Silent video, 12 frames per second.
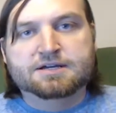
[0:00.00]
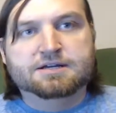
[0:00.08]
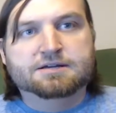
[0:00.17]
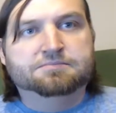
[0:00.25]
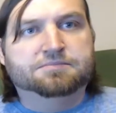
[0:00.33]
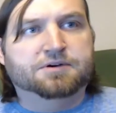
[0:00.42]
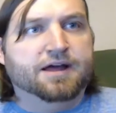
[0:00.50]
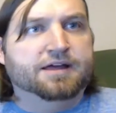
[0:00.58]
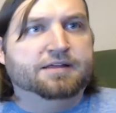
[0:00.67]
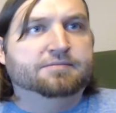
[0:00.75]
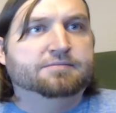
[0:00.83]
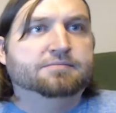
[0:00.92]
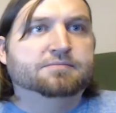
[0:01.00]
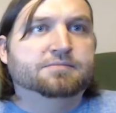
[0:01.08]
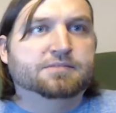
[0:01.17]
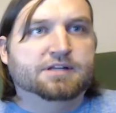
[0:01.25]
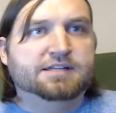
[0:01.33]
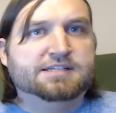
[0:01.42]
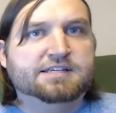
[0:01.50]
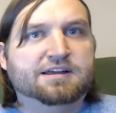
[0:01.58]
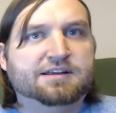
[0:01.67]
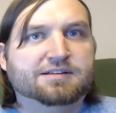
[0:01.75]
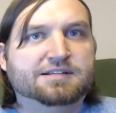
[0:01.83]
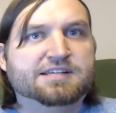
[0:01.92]
But let's
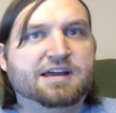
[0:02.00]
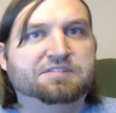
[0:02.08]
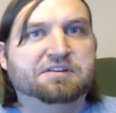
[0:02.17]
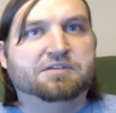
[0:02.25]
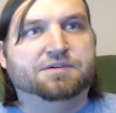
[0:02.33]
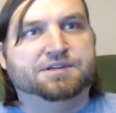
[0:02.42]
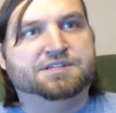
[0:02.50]
dive into it.